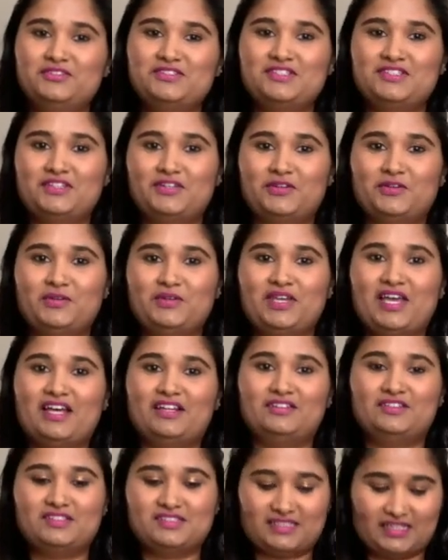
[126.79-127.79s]
So yeah,
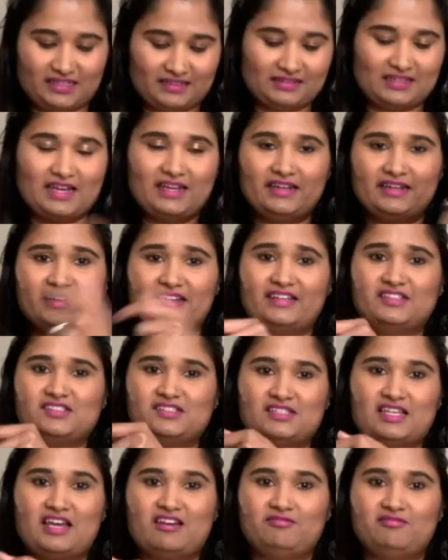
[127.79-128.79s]
it looks like that, and I
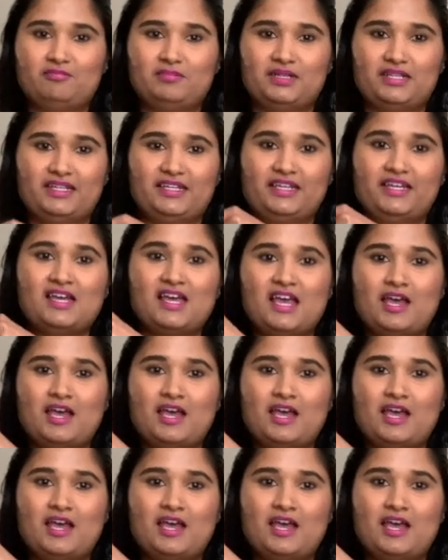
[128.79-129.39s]
just have my